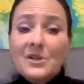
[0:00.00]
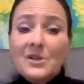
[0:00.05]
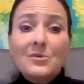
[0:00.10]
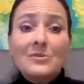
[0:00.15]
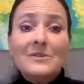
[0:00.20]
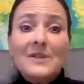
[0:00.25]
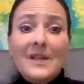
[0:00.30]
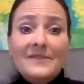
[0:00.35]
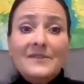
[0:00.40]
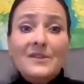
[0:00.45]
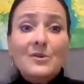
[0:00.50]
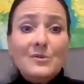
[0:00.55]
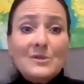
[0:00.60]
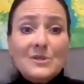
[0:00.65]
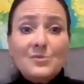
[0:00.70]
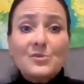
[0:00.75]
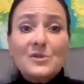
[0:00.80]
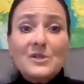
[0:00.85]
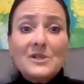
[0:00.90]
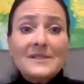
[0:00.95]
don't let
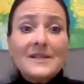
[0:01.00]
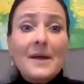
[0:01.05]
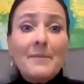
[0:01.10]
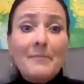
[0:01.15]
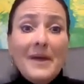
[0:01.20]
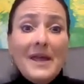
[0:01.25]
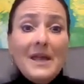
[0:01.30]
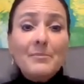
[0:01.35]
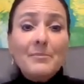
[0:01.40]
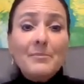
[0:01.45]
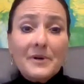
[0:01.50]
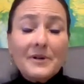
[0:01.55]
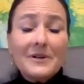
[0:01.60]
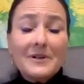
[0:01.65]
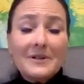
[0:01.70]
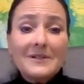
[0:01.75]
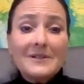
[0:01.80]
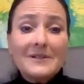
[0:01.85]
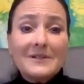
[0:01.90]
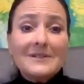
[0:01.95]
those words on paper.